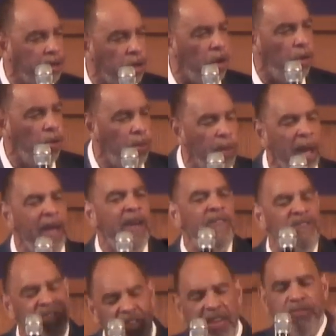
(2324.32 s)
the globe.
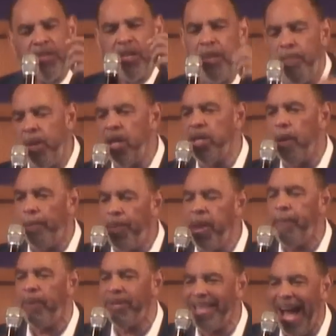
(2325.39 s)
50 million
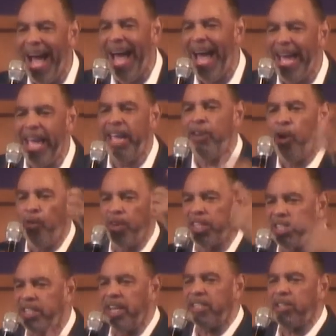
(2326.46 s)
people died, and over
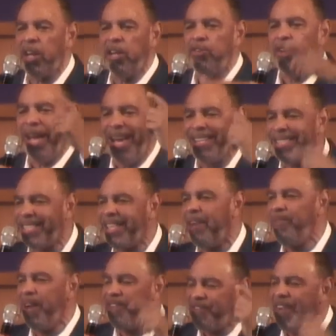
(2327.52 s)

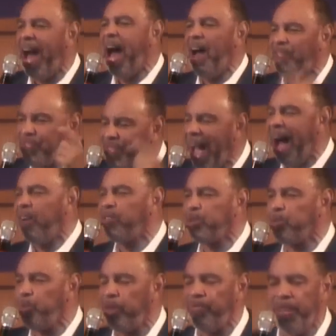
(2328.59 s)

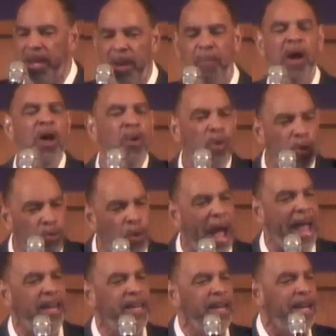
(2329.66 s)
675,000 of them were
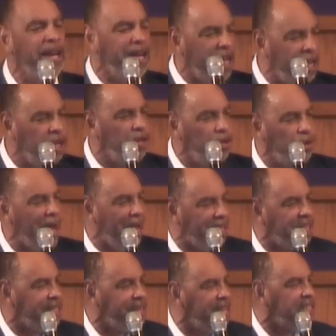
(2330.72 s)
right here in the
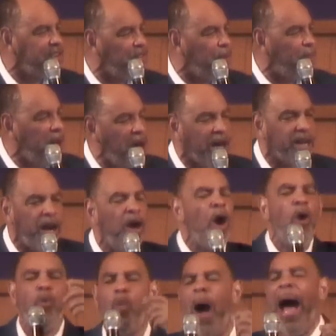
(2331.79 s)
United States of America.
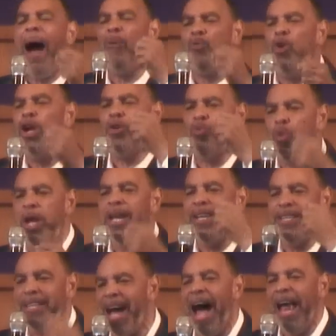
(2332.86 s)
Why would we
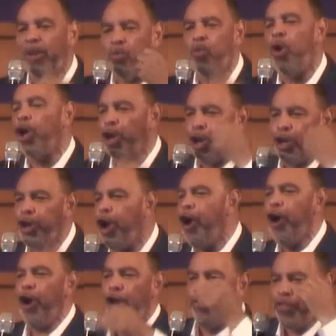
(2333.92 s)
not want to
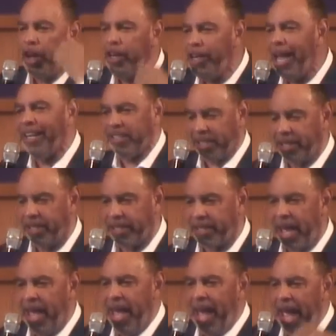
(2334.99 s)
learn the
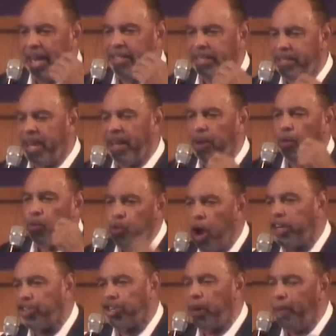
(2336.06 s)
lessons? Instead of
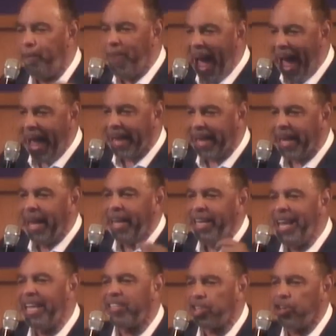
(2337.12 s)
rushing back,
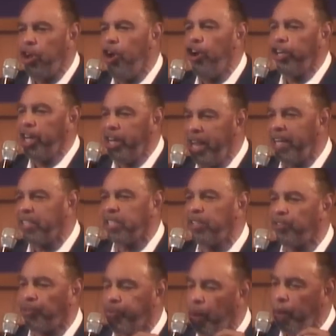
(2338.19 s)
let's learn the
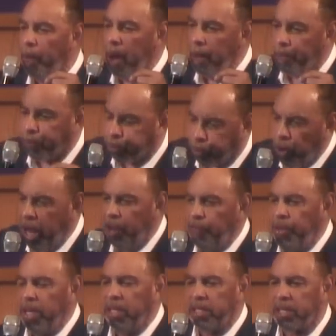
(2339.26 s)
lessons from
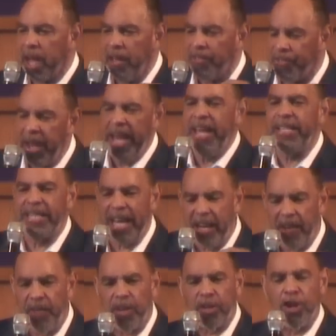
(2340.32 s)
previous things
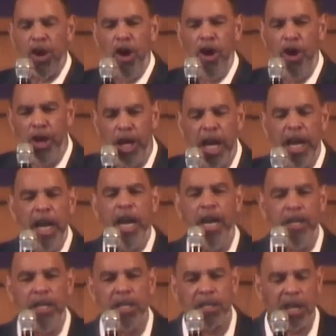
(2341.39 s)
that have occurred
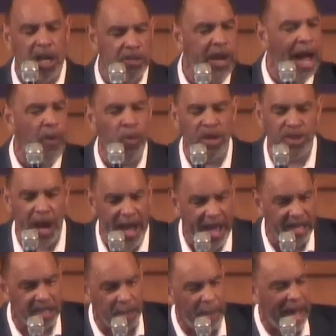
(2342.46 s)
in this country. I wish I
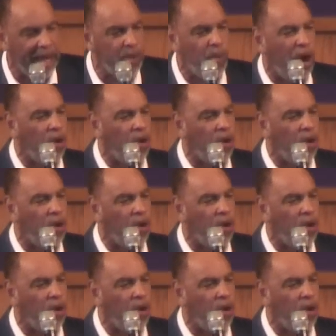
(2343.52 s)
had somebody